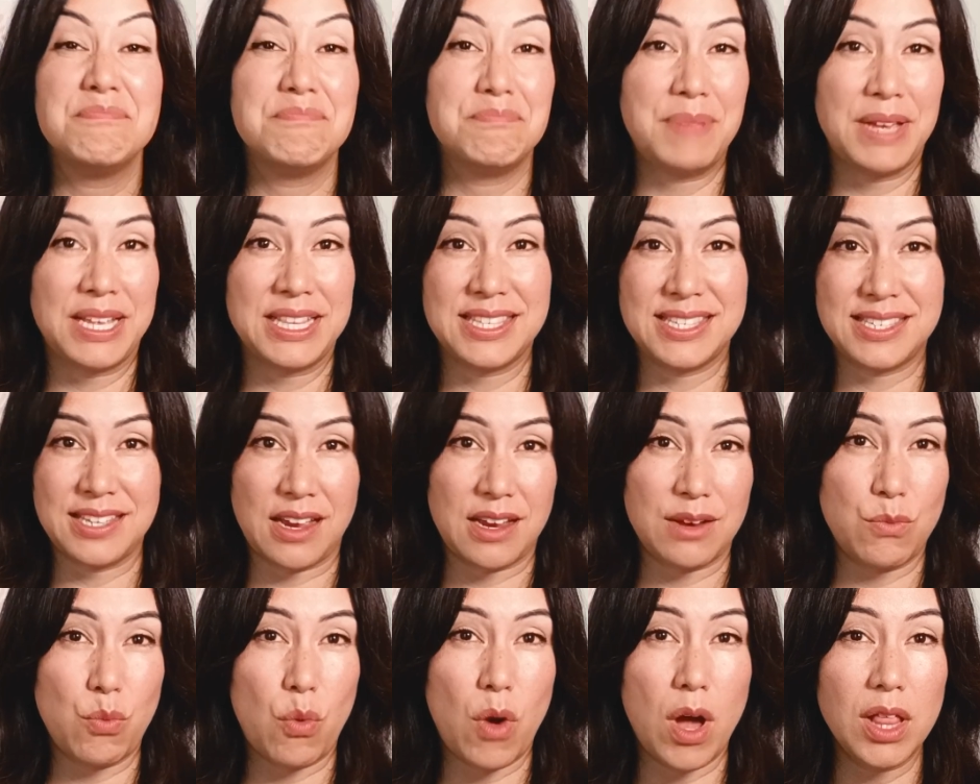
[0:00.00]

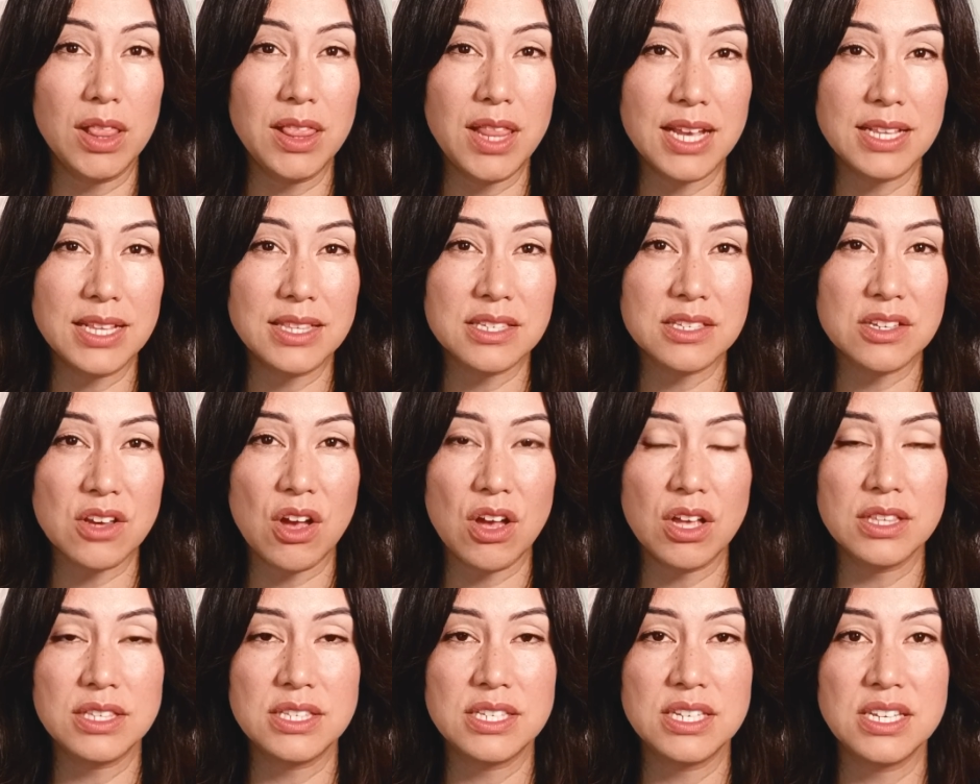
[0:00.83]
bedside wall light
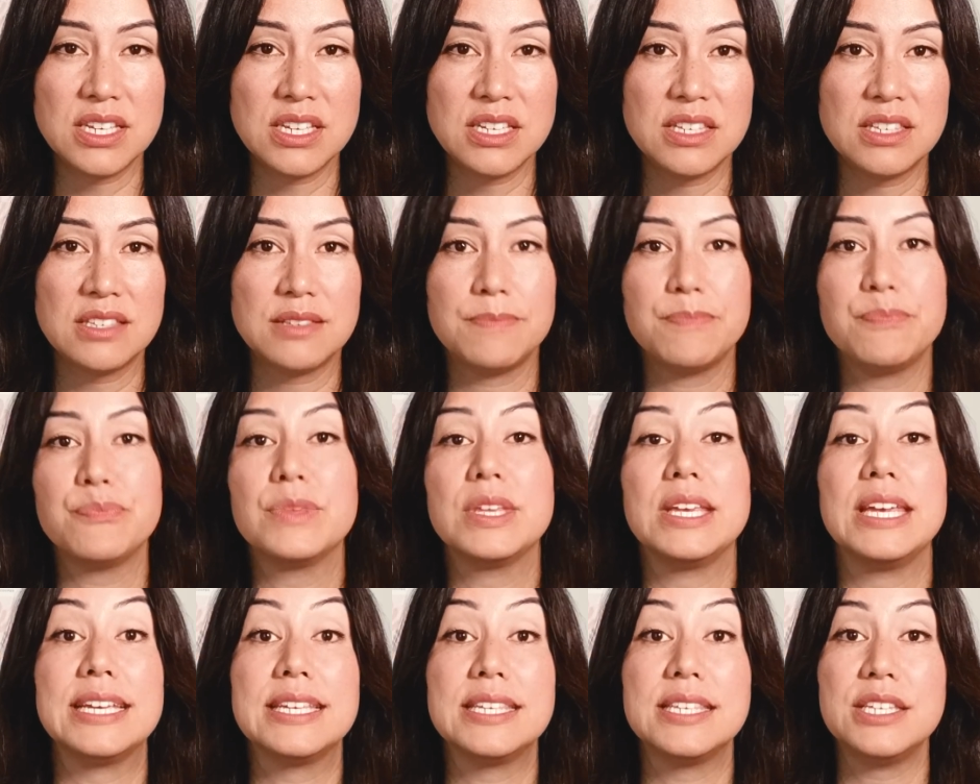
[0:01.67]
sconces,
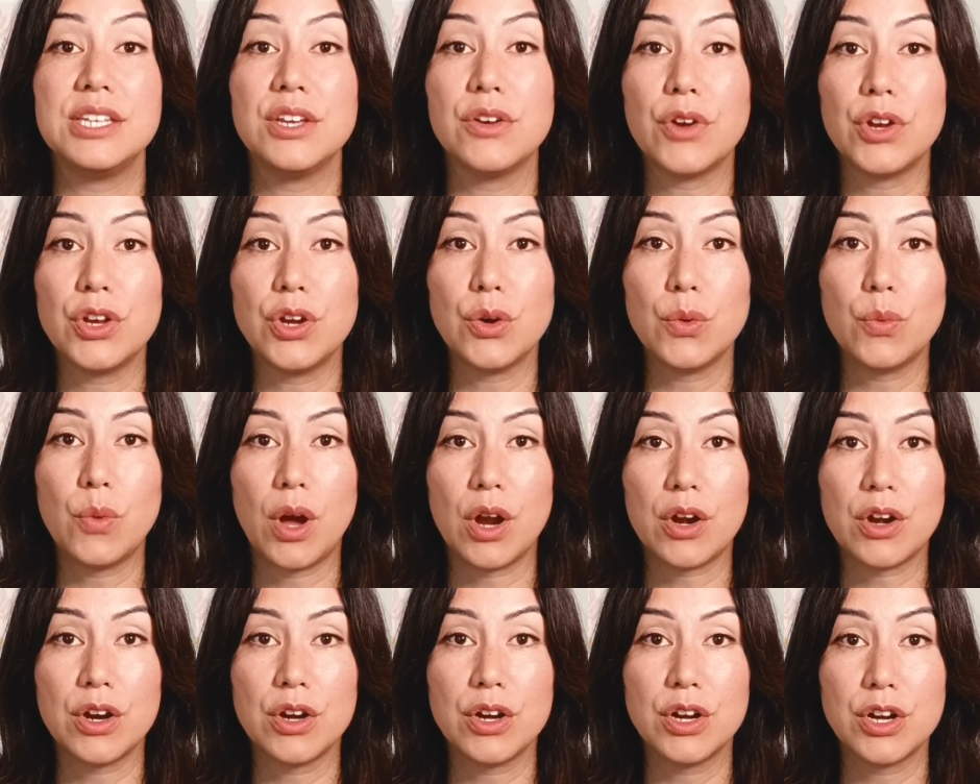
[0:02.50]
exterior
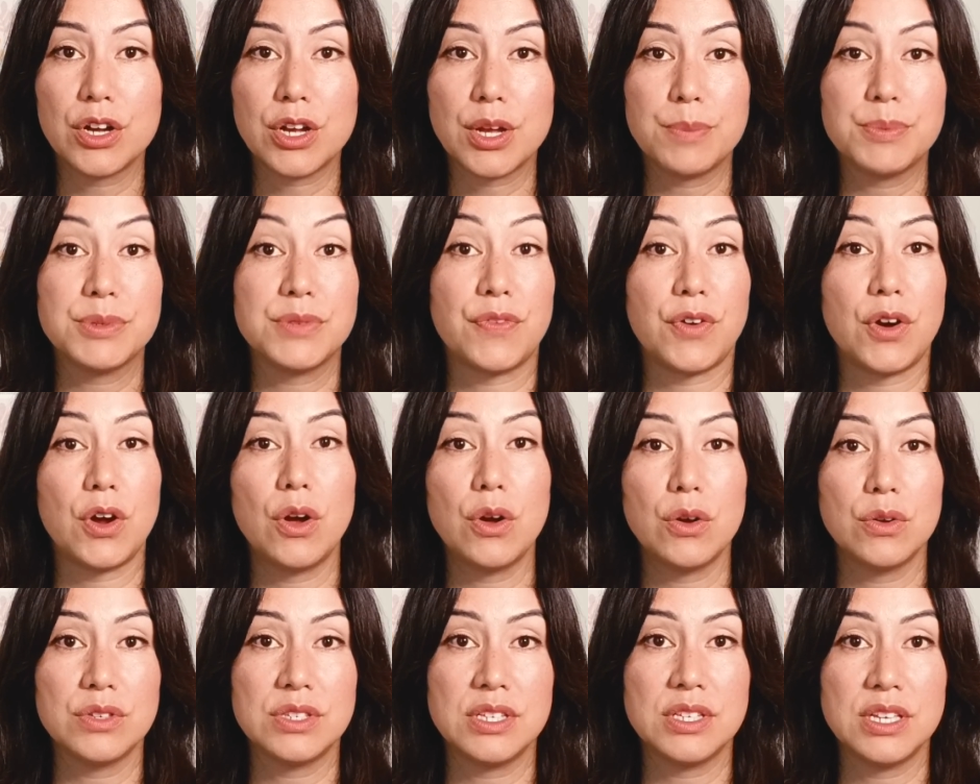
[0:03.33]
water hookups for
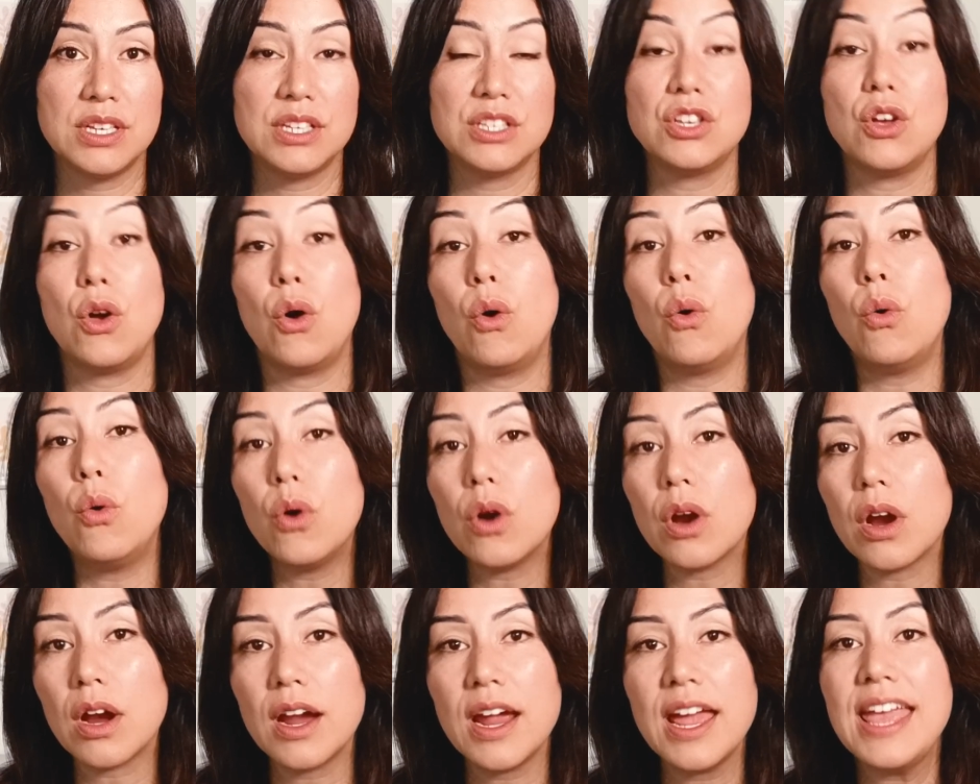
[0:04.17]
hoses,
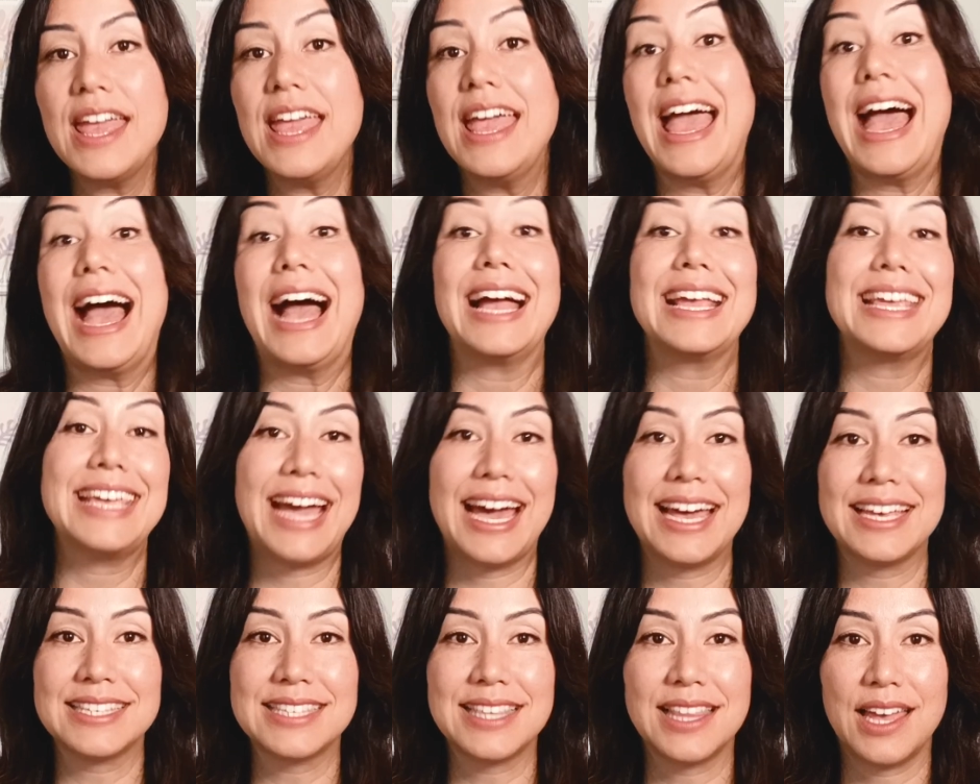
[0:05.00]
or a
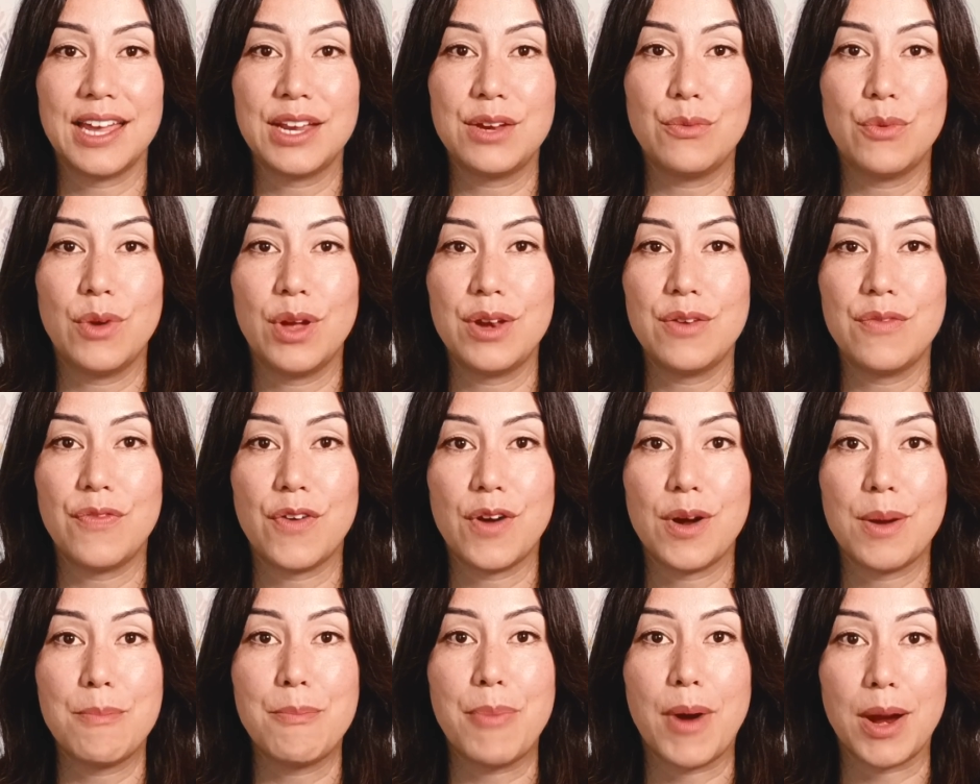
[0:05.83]
gas line run
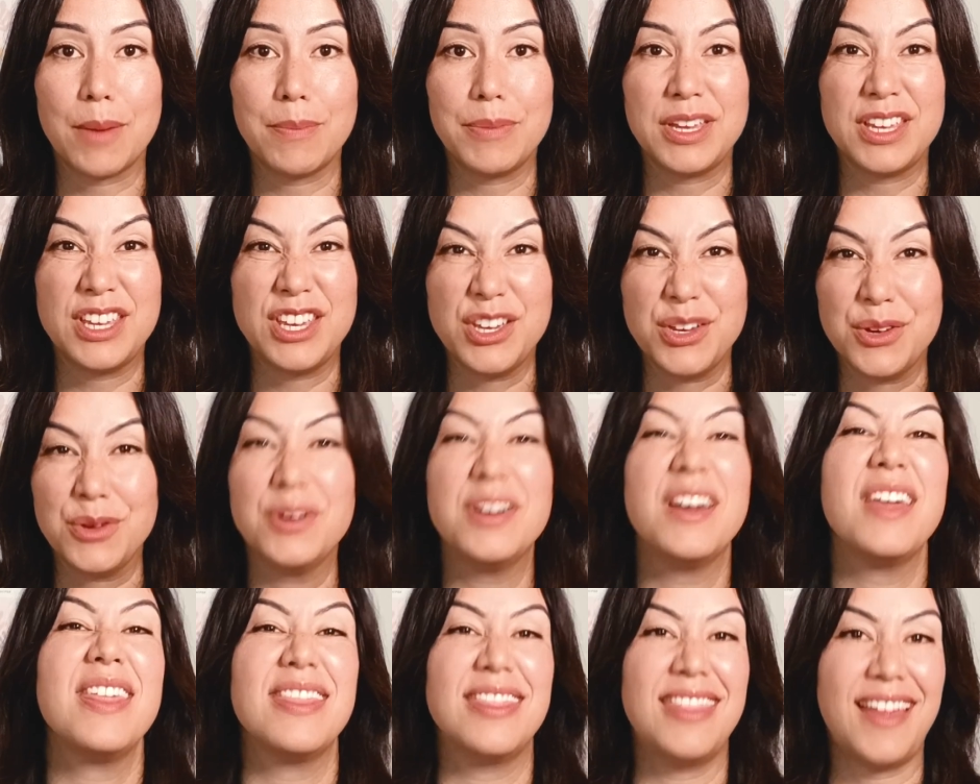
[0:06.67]
for a
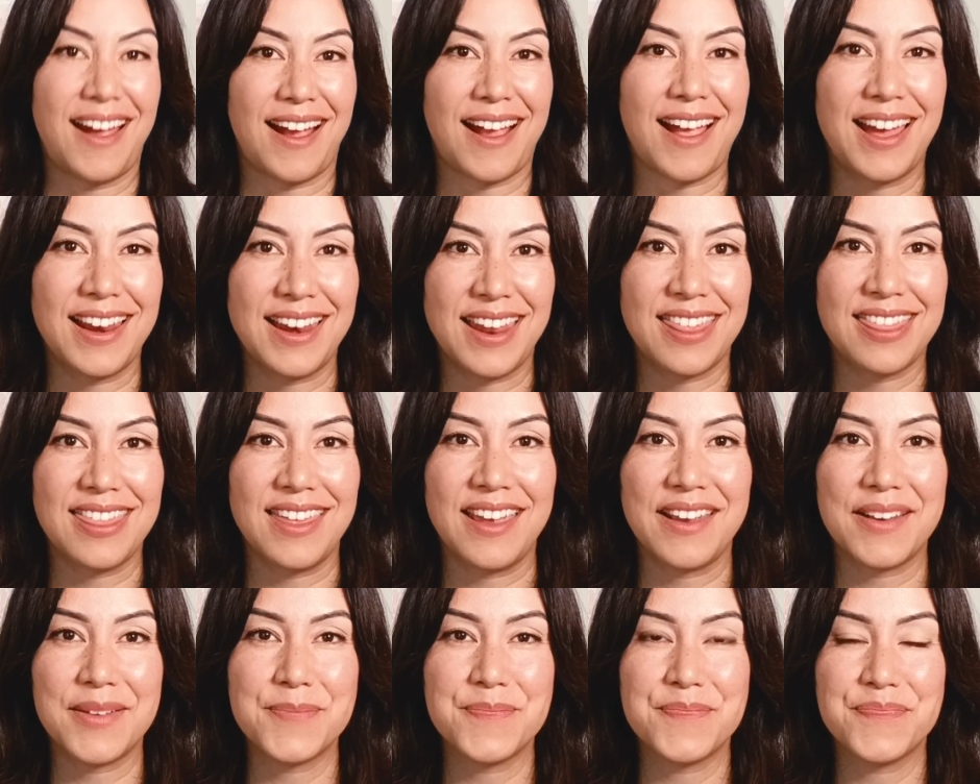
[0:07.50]
barbecue, that kind of
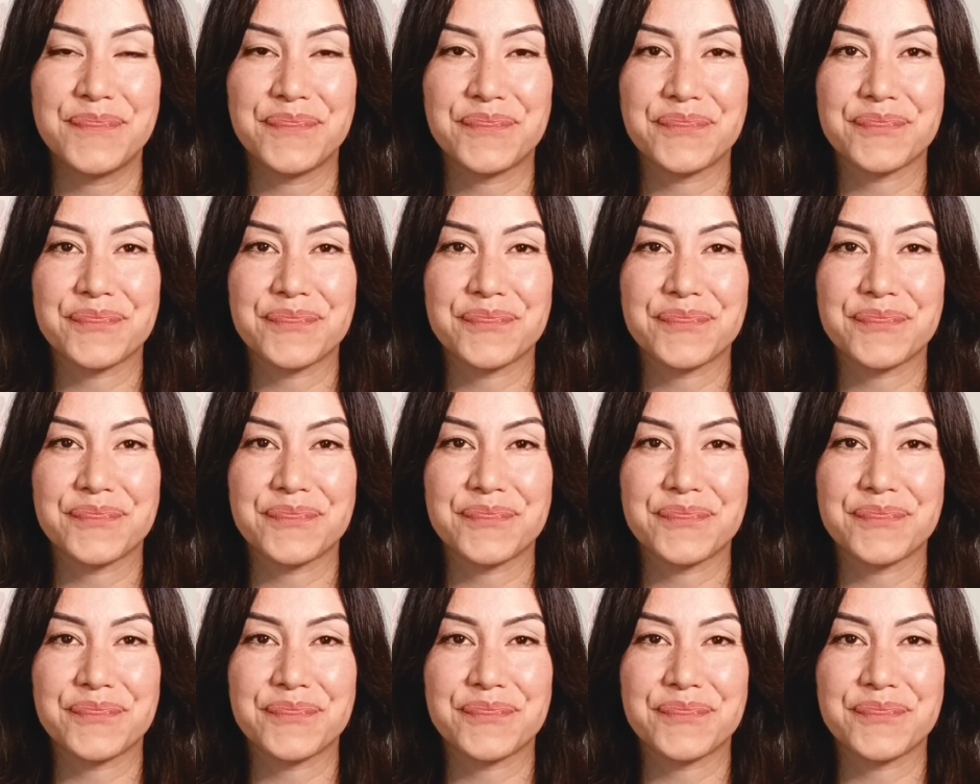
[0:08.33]
thing.